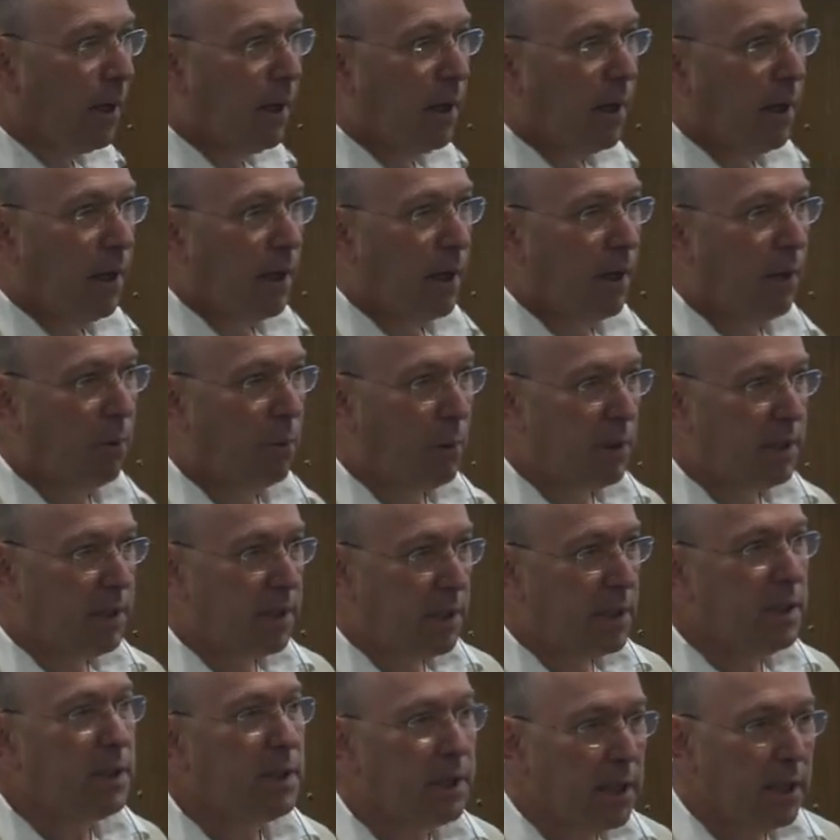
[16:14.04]
Uh, what's
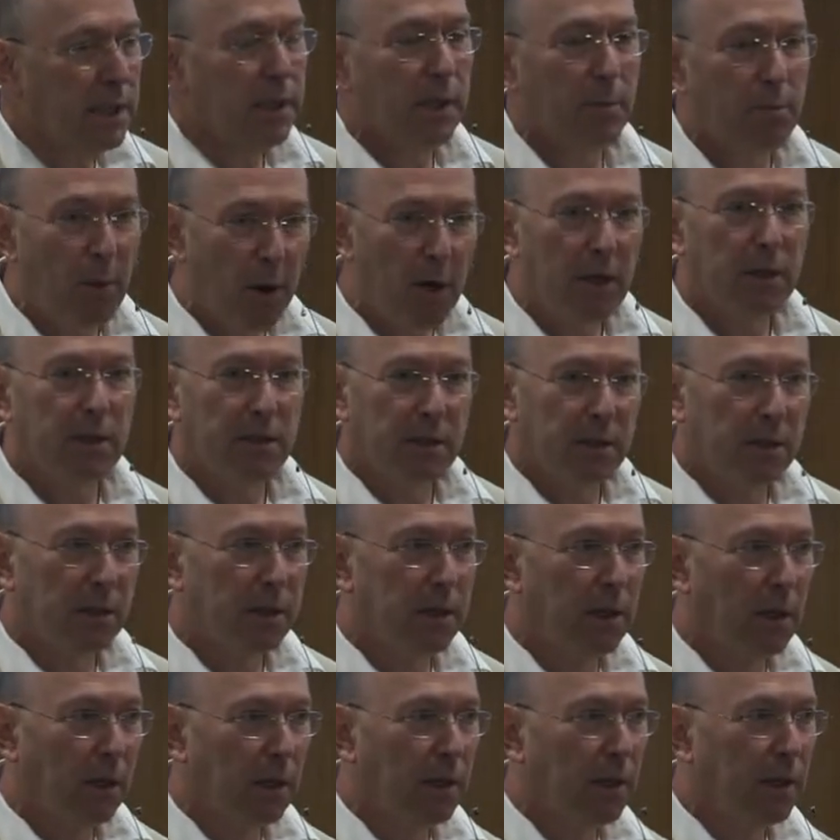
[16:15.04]
inside the box,
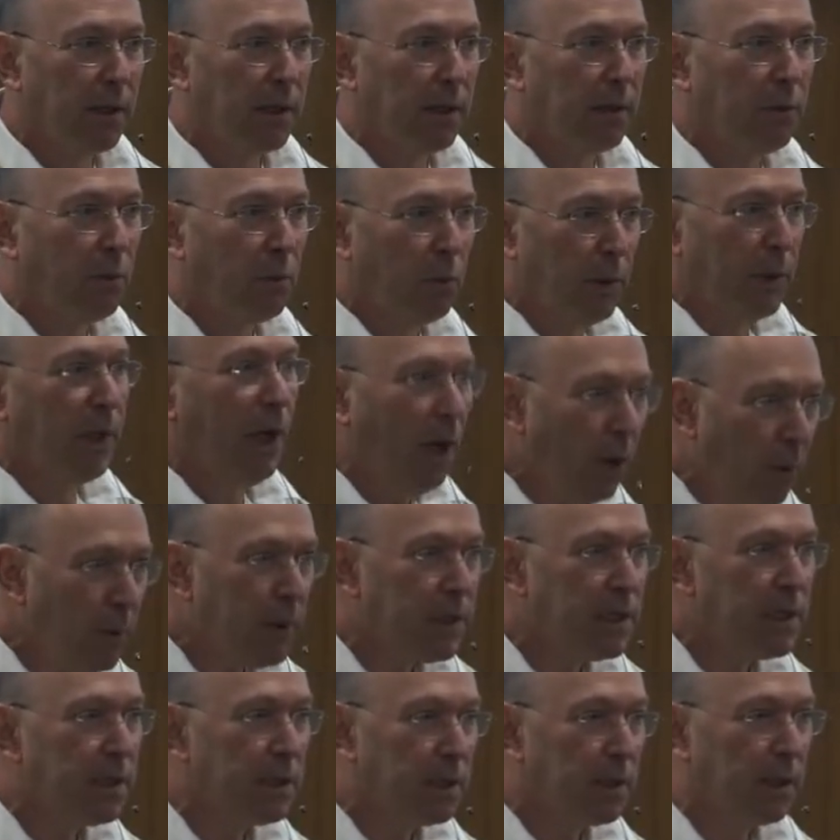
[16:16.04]
uh, we know
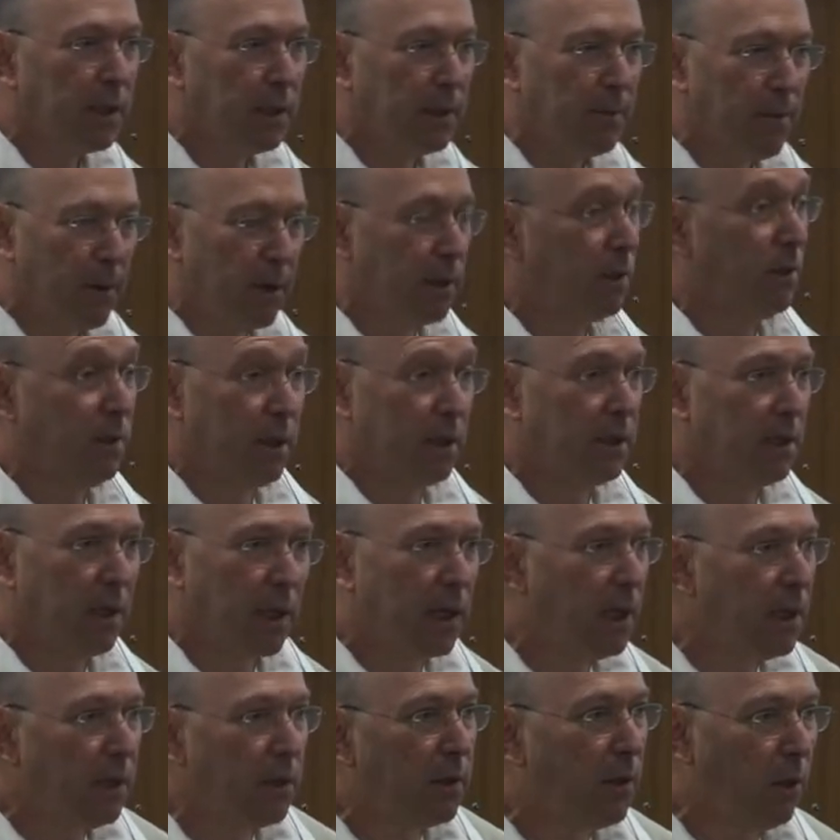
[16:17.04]
what's inside the box. It's
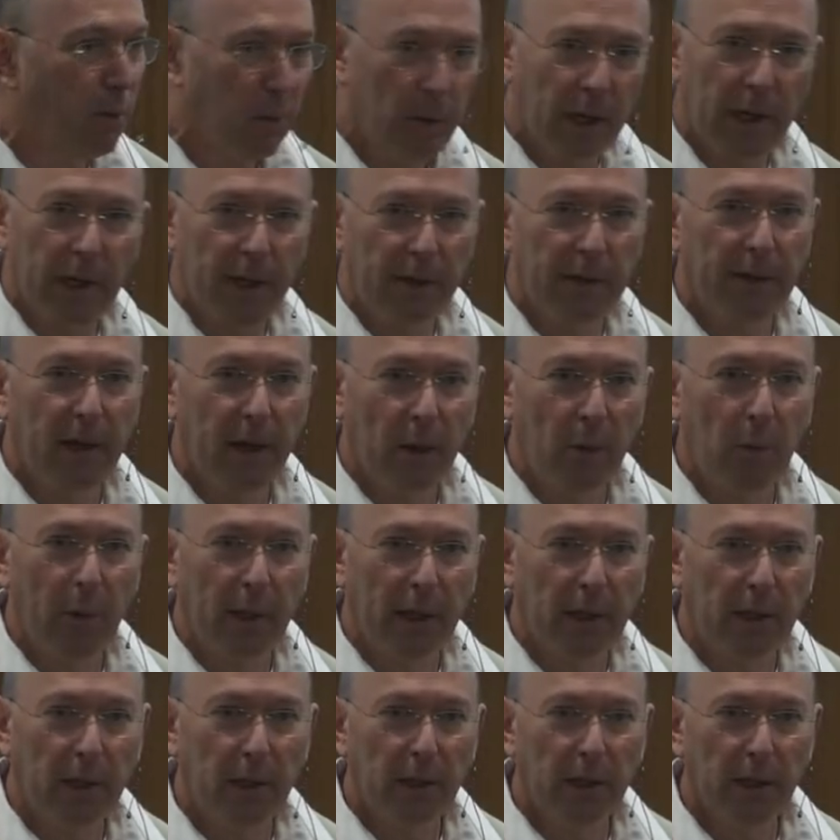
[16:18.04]
kind of not working that well.
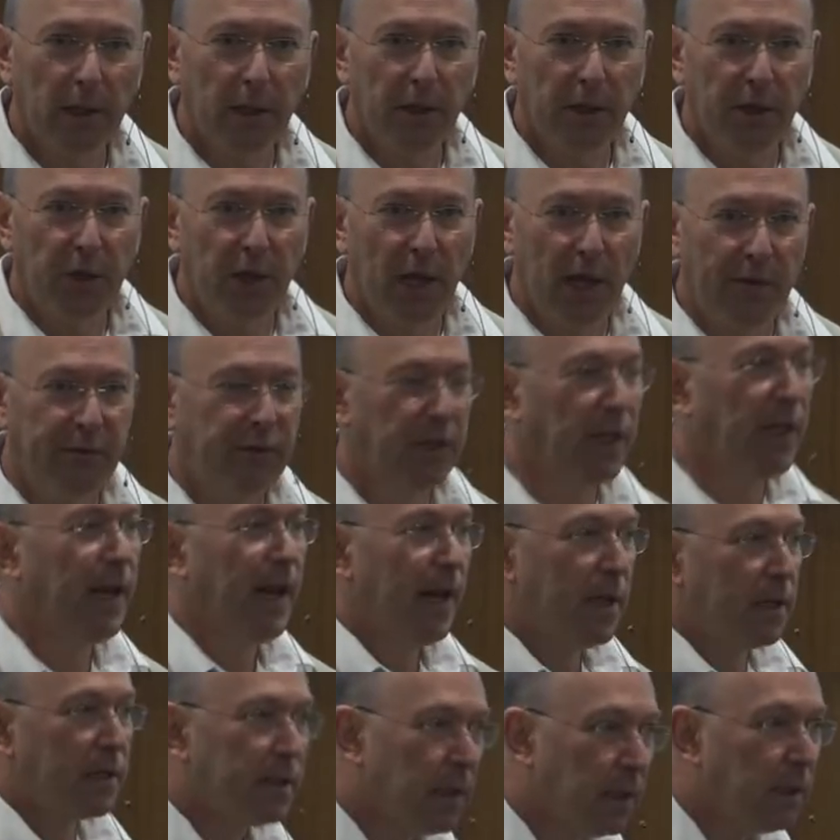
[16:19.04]
You have to get
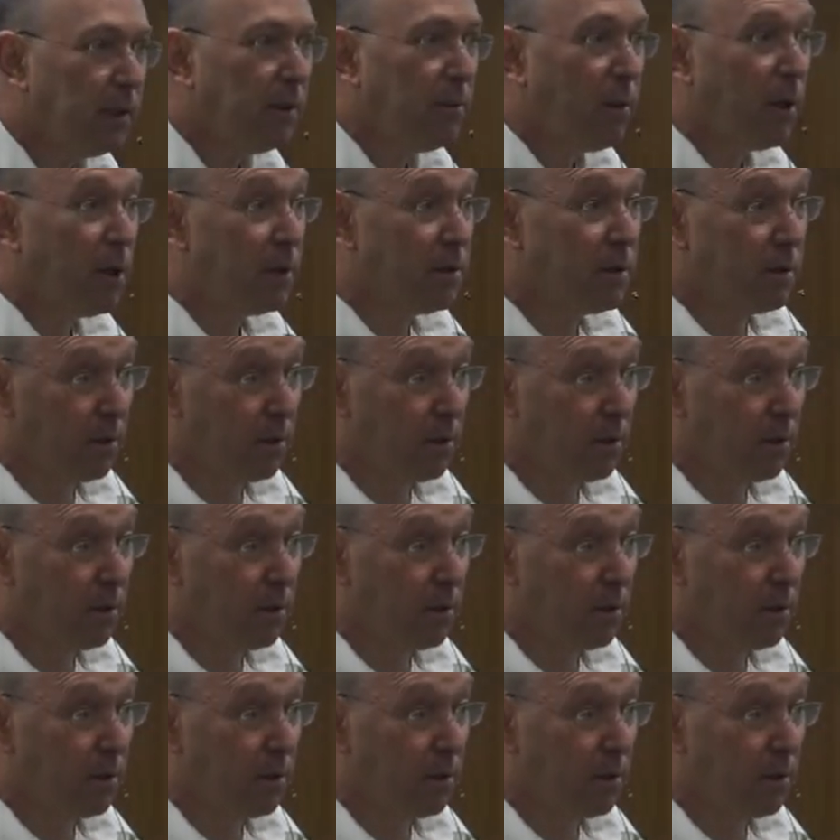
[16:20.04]
outside the box to